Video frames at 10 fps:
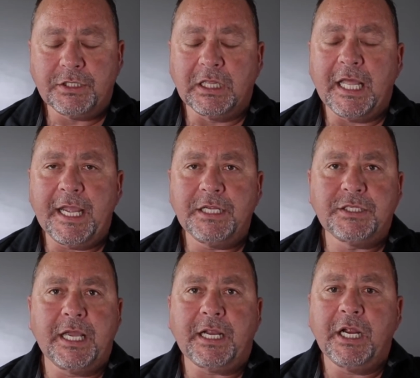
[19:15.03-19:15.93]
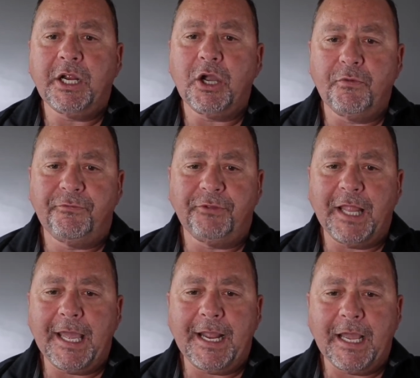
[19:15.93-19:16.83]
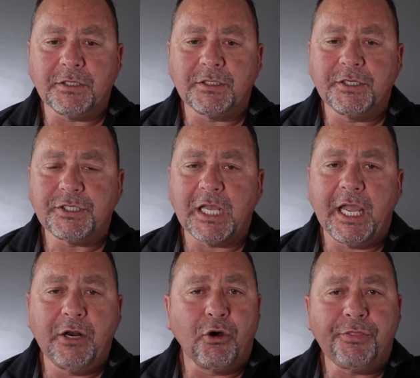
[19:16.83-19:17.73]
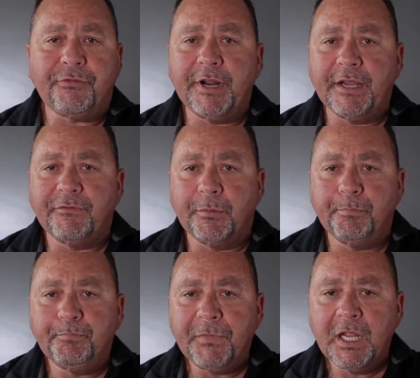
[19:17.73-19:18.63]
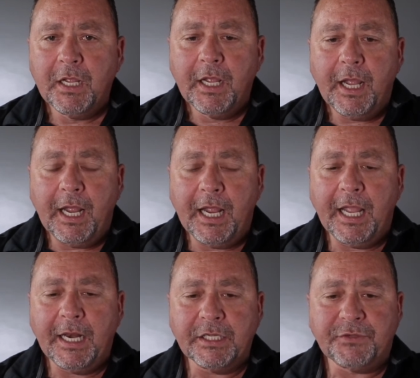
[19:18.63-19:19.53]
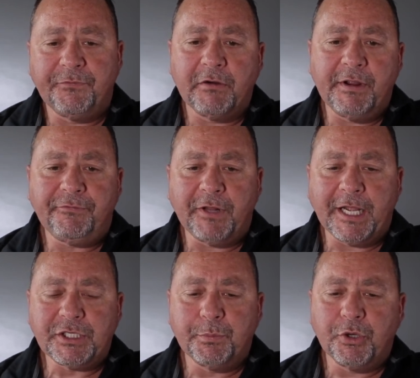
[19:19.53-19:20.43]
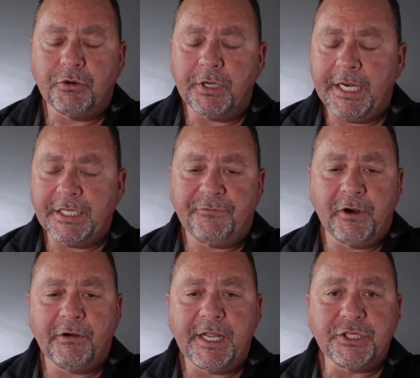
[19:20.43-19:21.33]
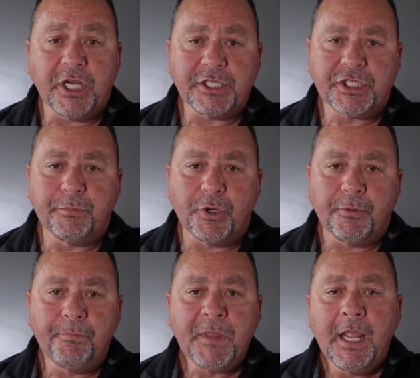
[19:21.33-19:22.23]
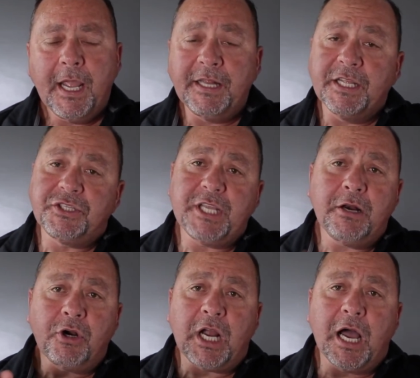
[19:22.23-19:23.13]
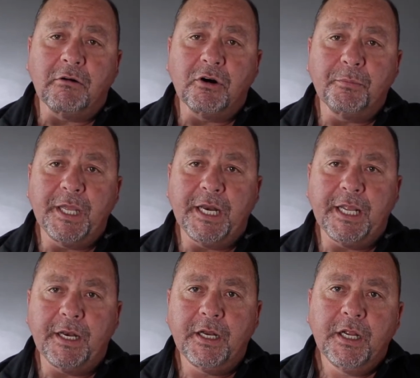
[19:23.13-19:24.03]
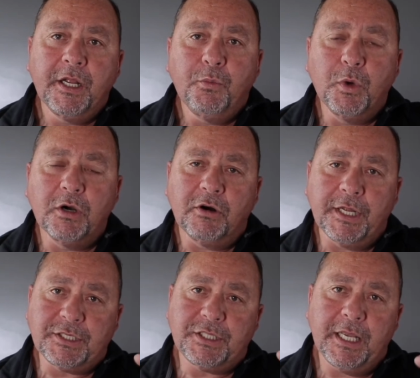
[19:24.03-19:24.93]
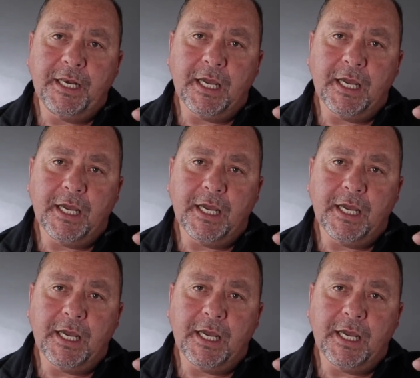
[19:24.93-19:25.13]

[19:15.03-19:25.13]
legs that can go flat out to the side, all 3 of them. And it's very flexible and it's very adjustable. And the center column in it will extend